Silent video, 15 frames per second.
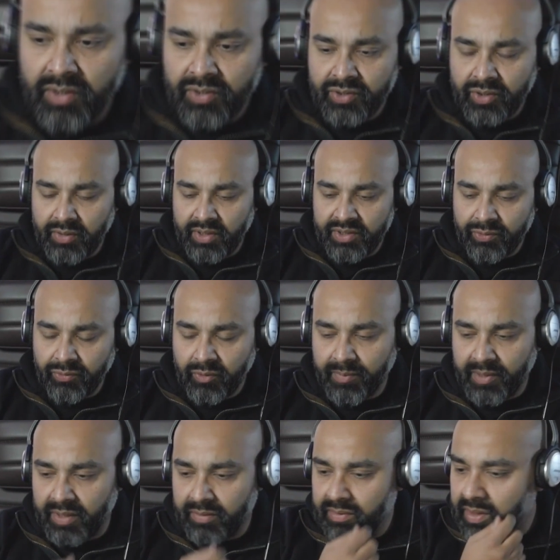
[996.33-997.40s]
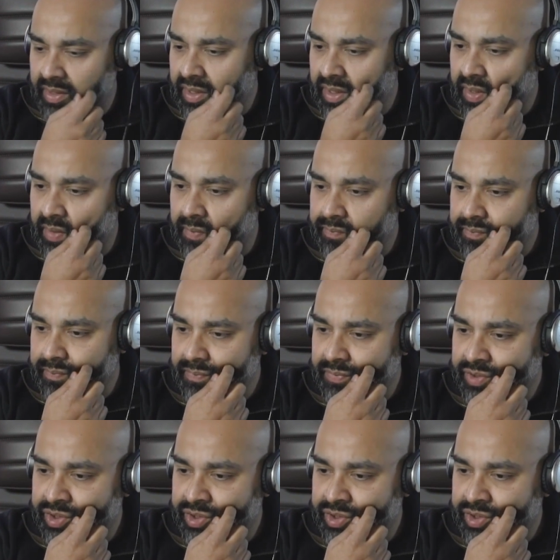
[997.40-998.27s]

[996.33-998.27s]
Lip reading: So let's talk about